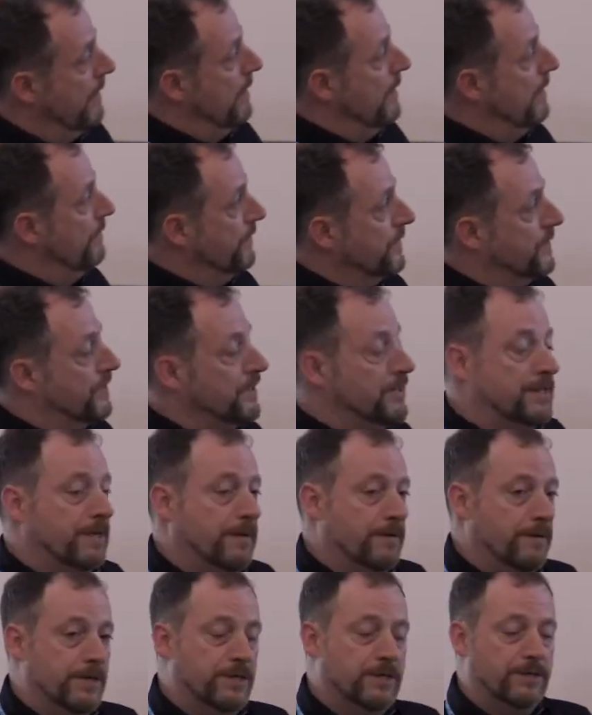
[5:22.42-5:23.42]
if it's a
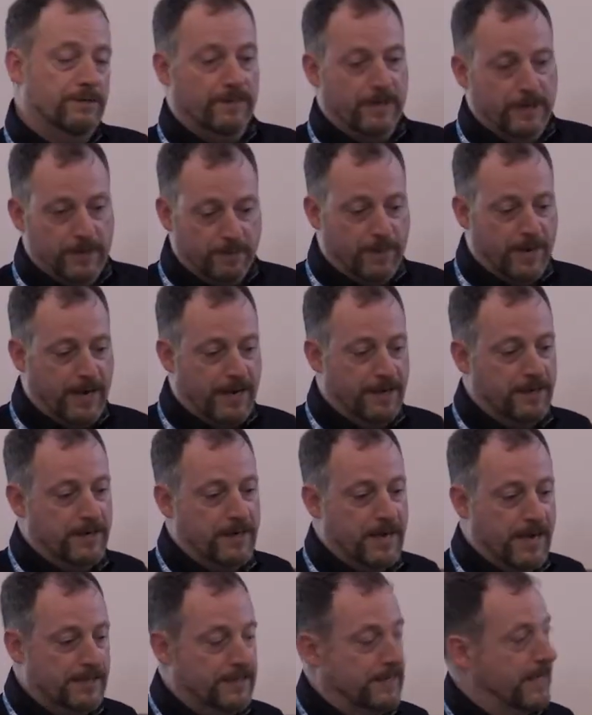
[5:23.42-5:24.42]
series of independent,
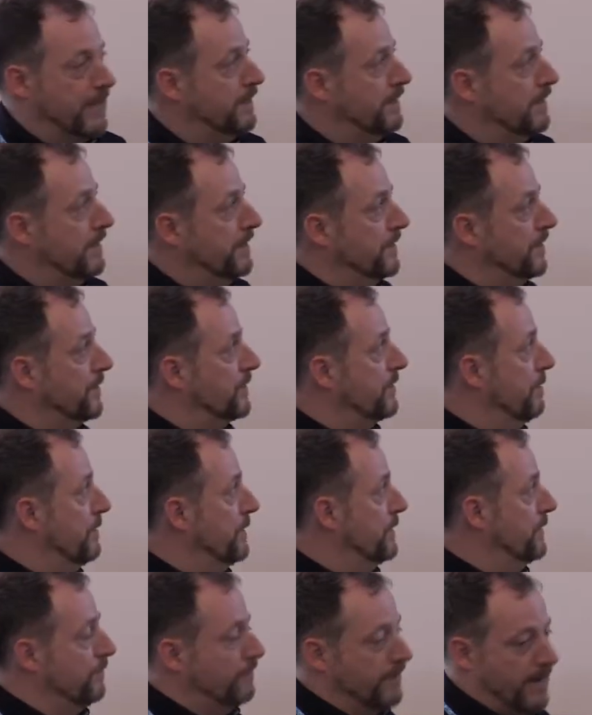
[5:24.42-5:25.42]
identically
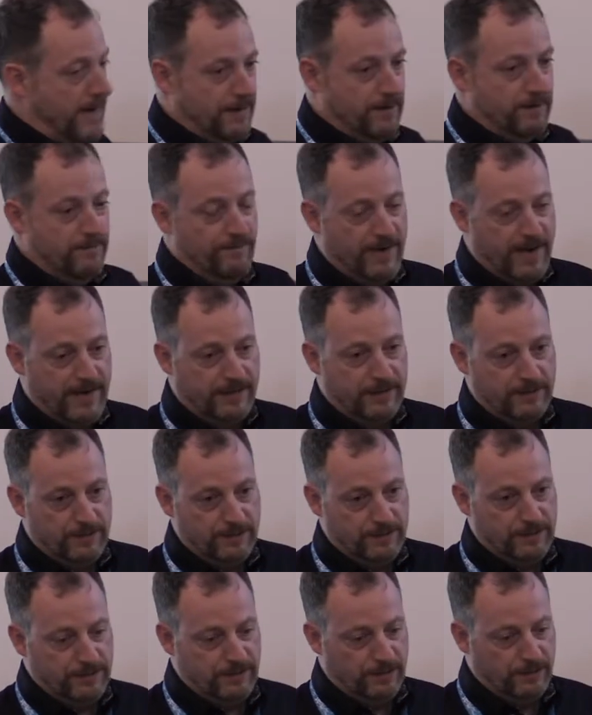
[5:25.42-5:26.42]
distributed random
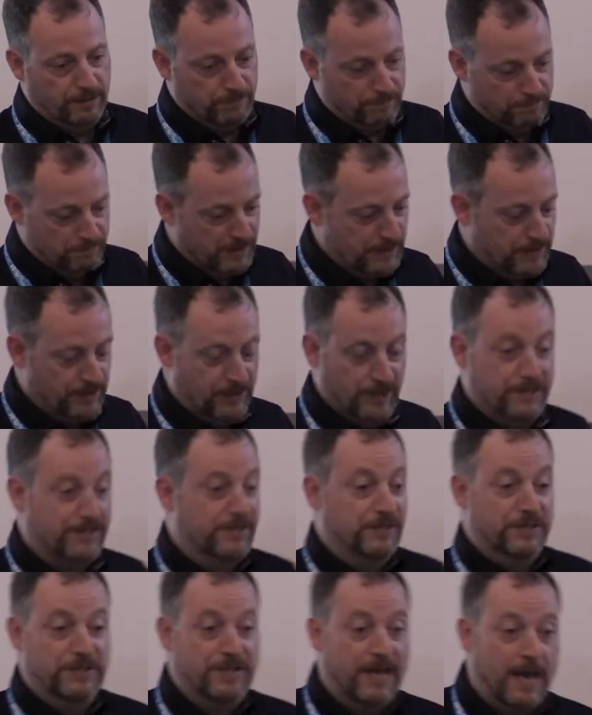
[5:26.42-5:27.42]
vectors. So it's
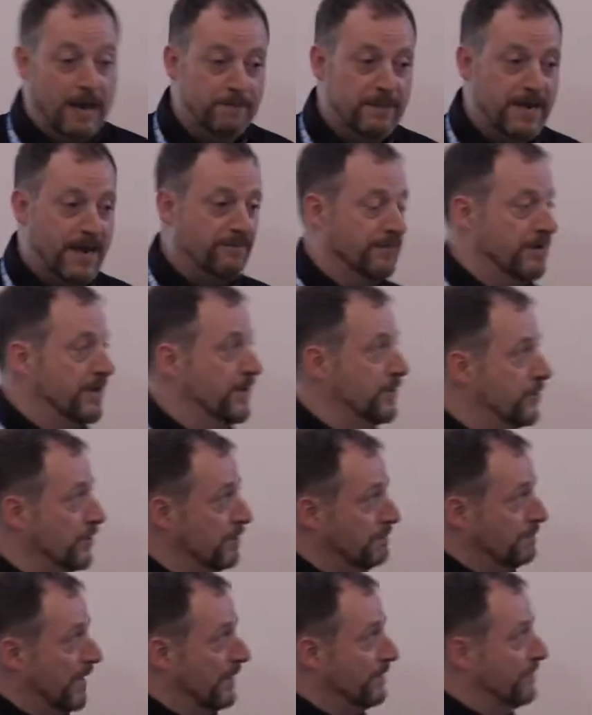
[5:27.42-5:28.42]
just the same
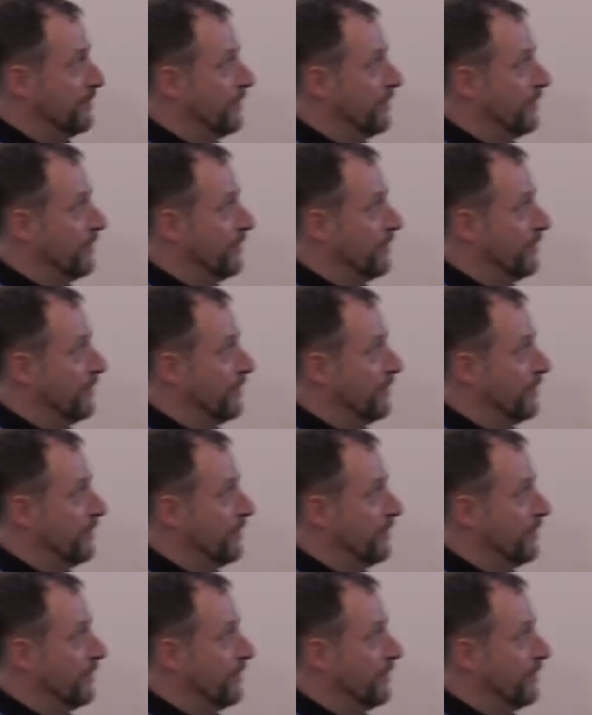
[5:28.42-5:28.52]
definition, but